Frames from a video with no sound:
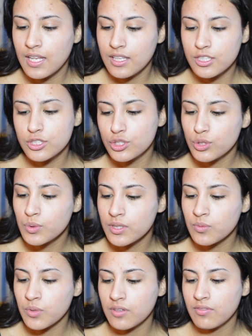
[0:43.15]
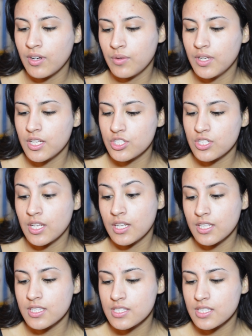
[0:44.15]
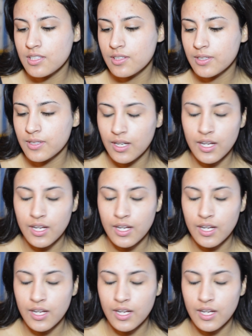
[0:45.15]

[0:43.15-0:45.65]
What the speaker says: the 2-in-1 foundation and concealer.